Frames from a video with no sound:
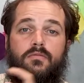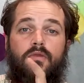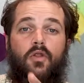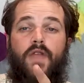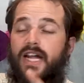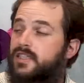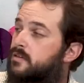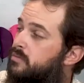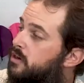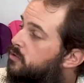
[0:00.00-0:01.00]
Well, that's the
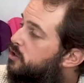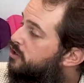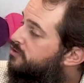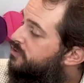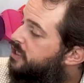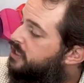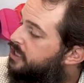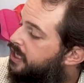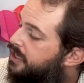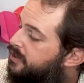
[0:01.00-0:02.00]
book we're going to read
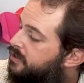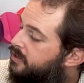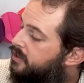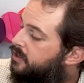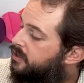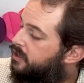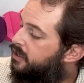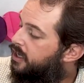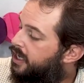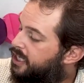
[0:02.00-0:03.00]
today.
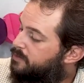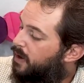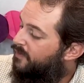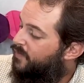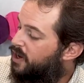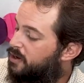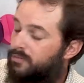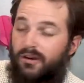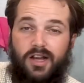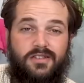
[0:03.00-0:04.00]
And it's by Vera
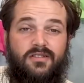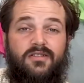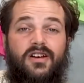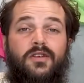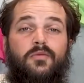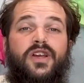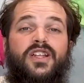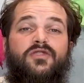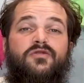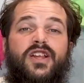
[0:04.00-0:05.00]
Brosgol, and we
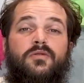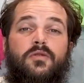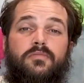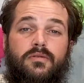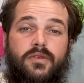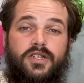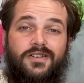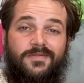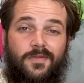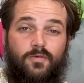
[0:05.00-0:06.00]
get to read it with
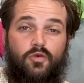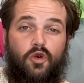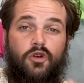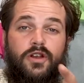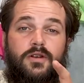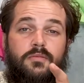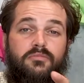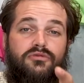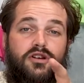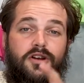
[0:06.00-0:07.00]
permission from Roaring
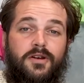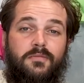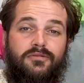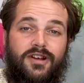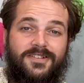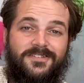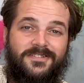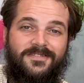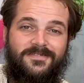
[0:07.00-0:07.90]
Brook Press.